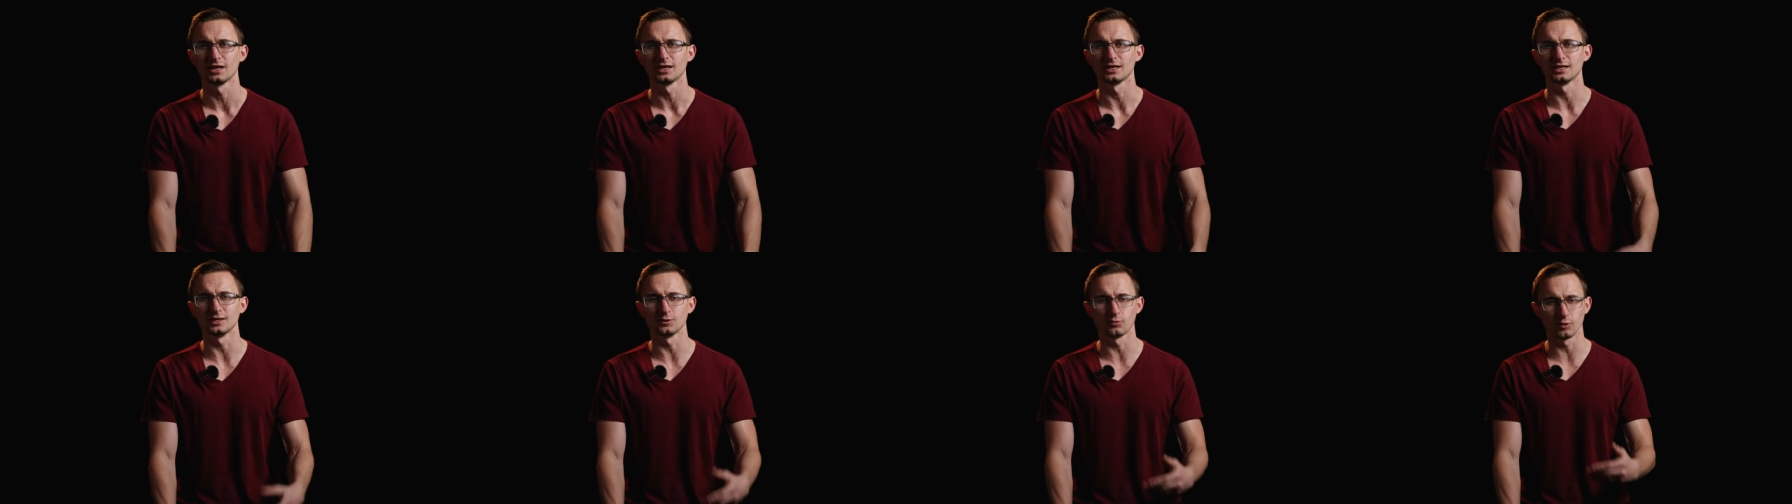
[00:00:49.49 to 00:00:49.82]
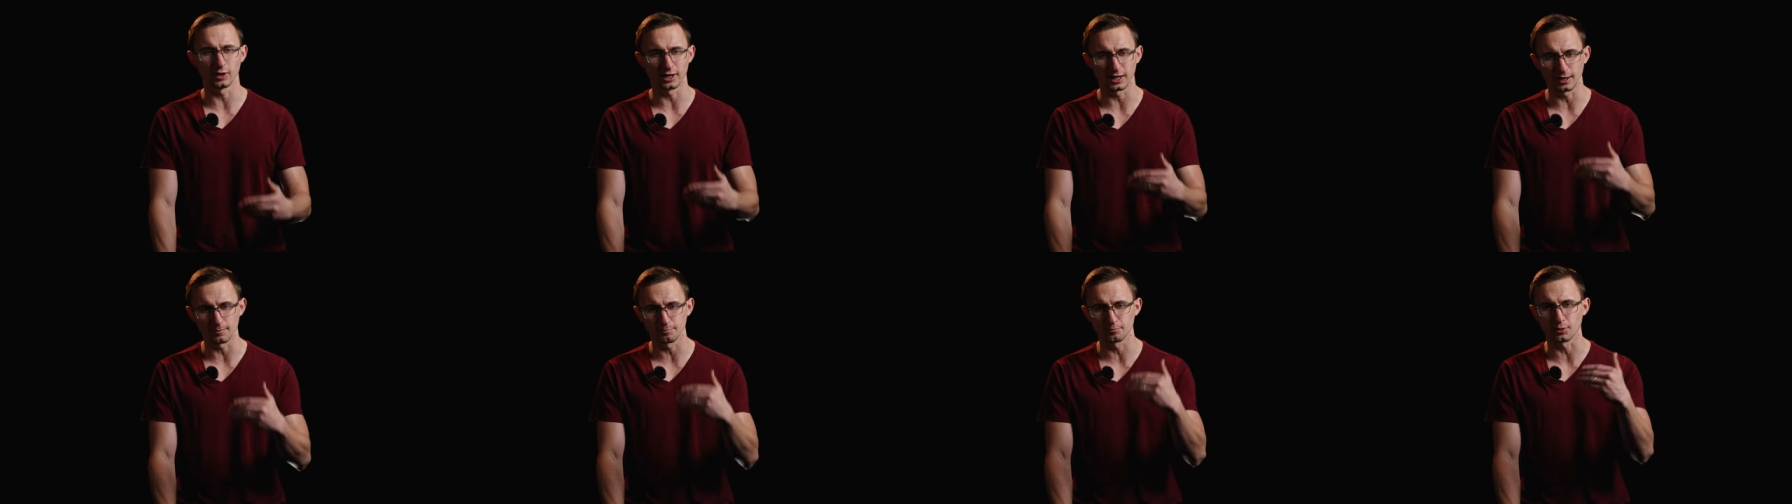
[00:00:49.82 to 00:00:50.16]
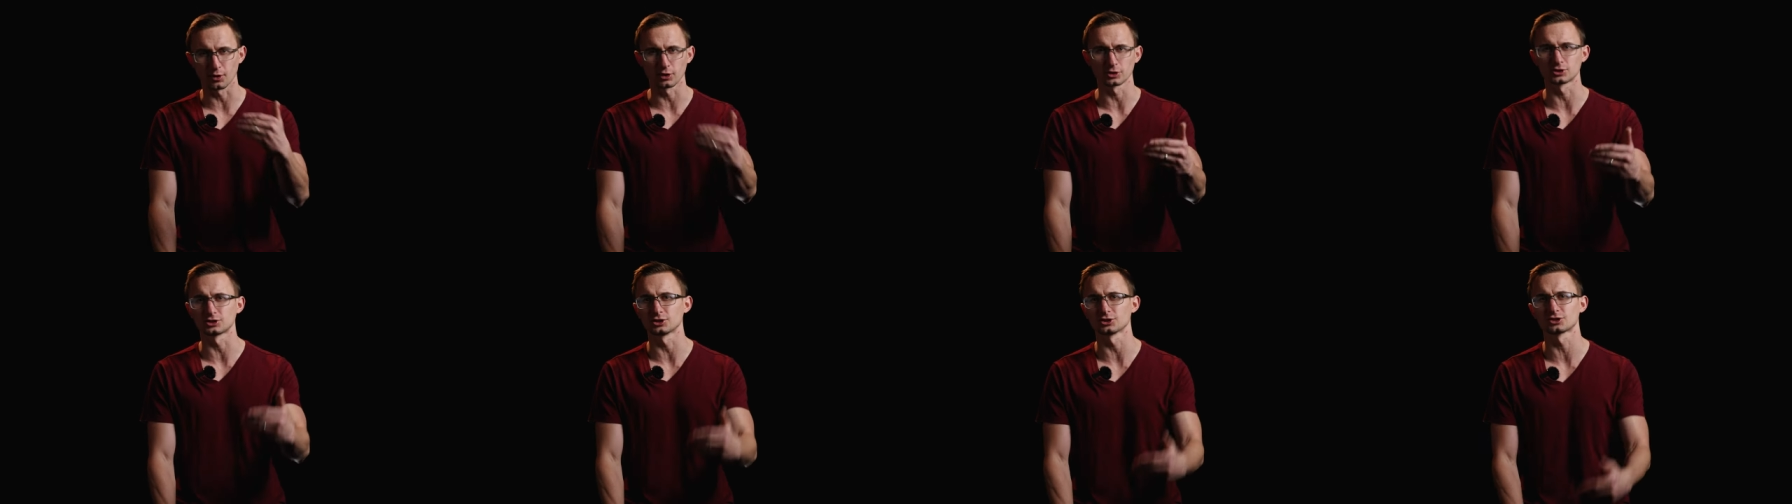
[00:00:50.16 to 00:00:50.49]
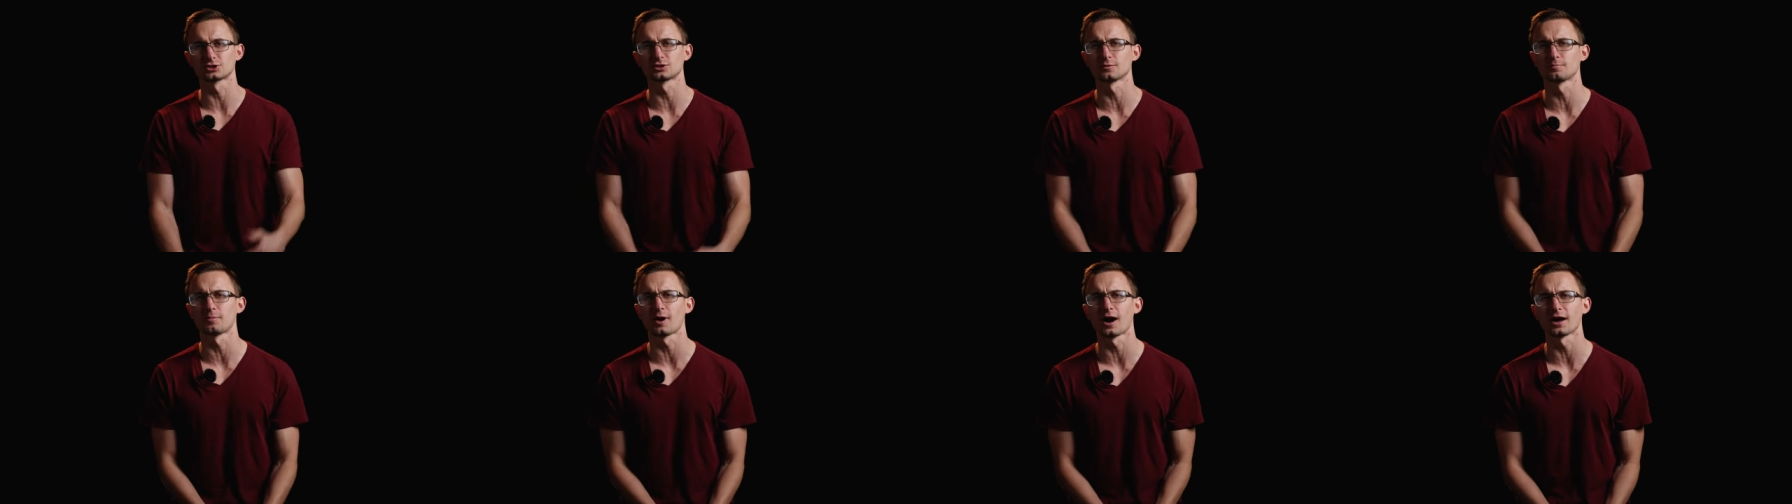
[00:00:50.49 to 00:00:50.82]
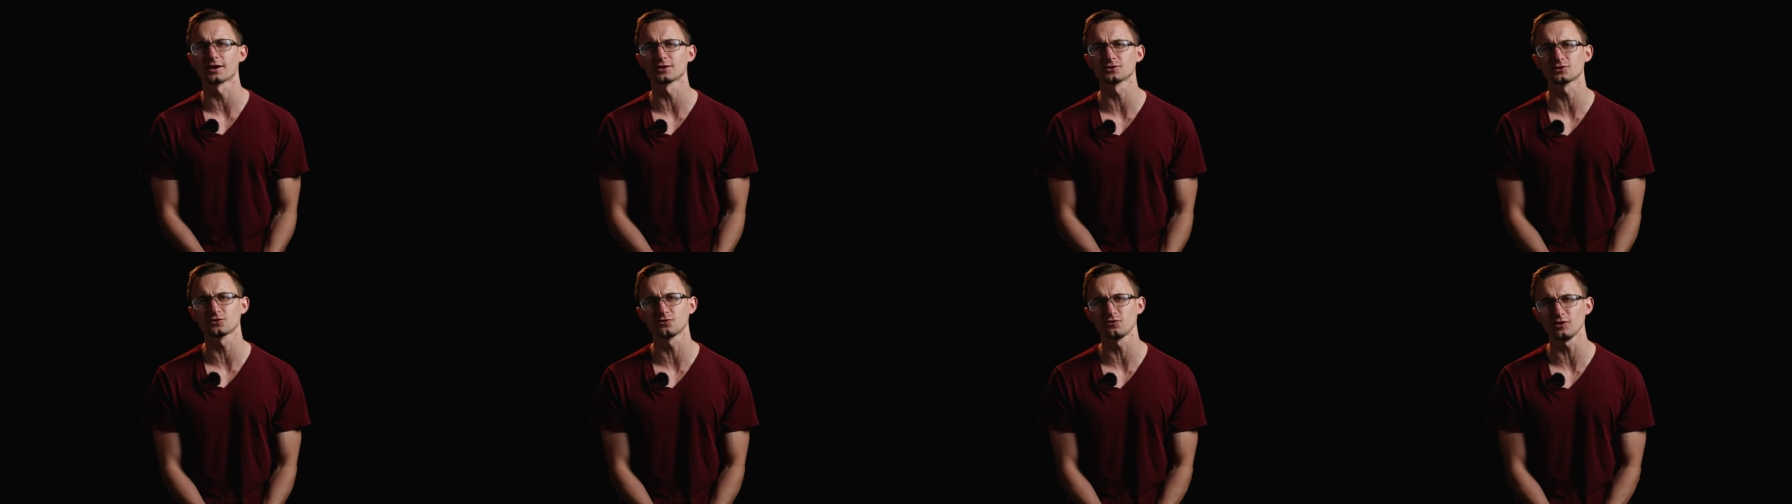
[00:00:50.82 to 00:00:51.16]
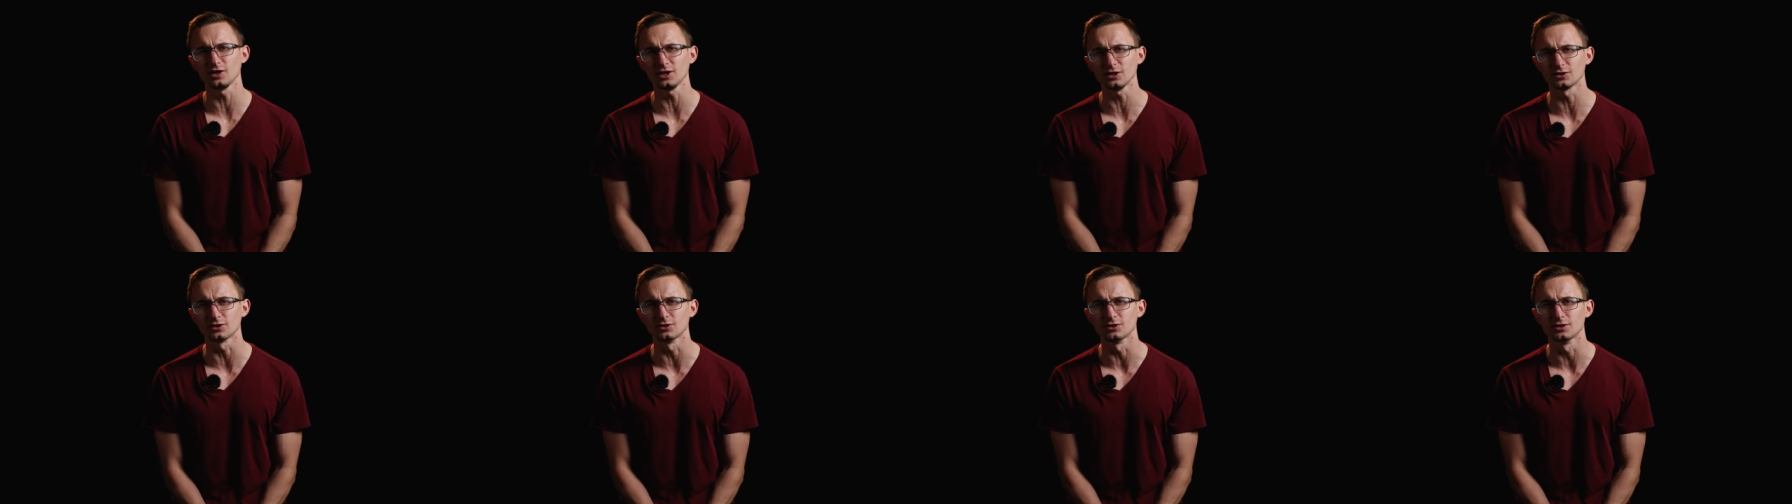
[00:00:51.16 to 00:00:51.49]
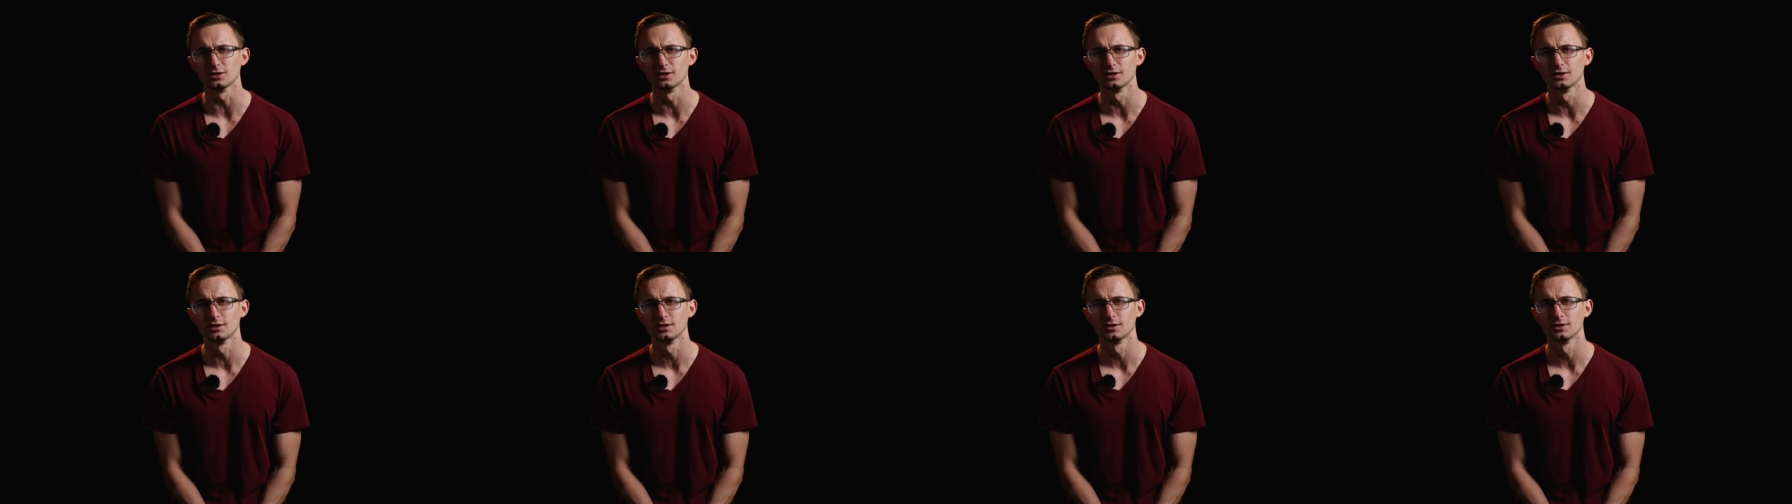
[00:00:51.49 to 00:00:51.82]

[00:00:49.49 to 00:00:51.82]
he went and purchased a potter's field.